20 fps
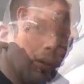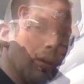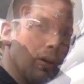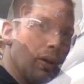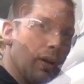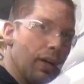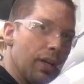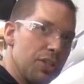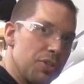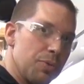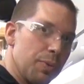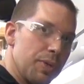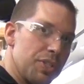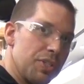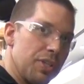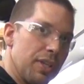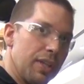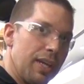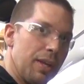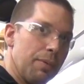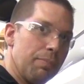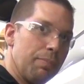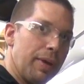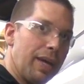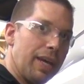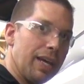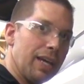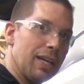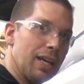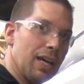Alright, I switched to the
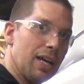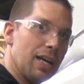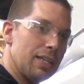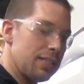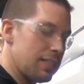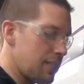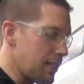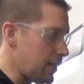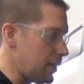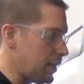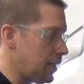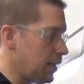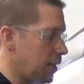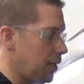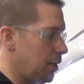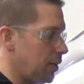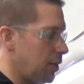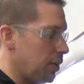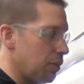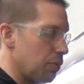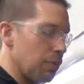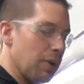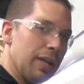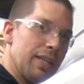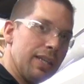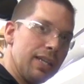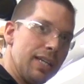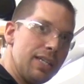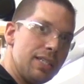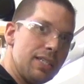impact gun to
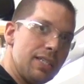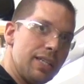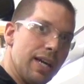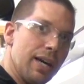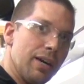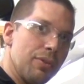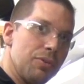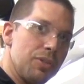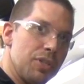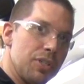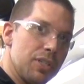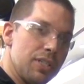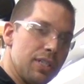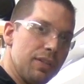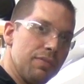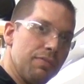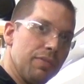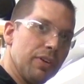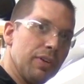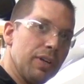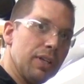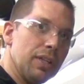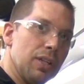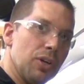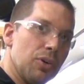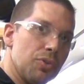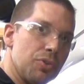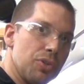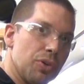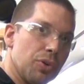run these down just at very
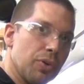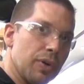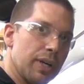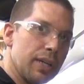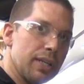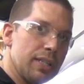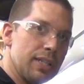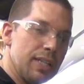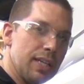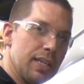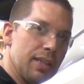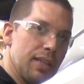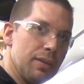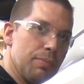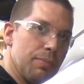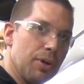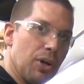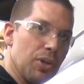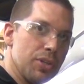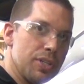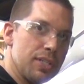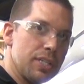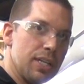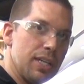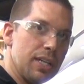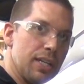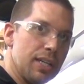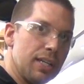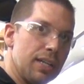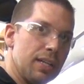low torque to get them all
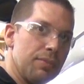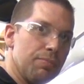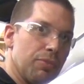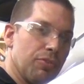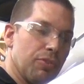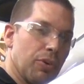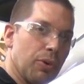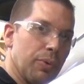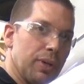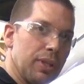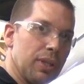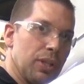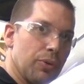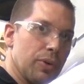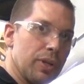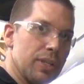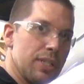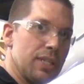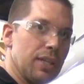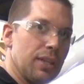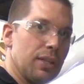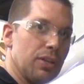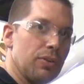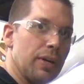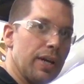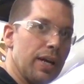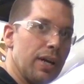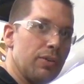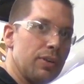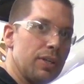seated before we lower it to the
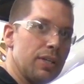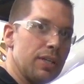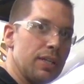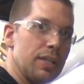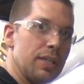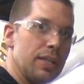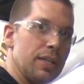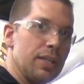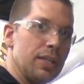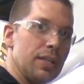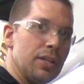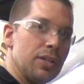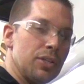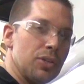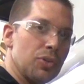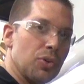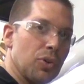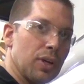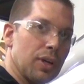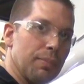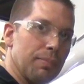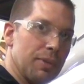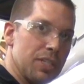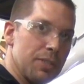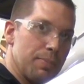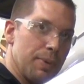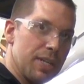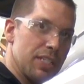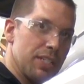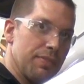ground and torque them to
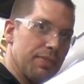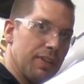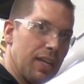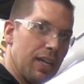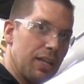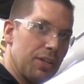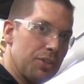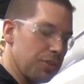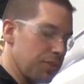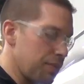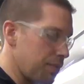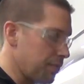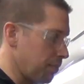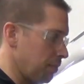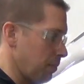specification.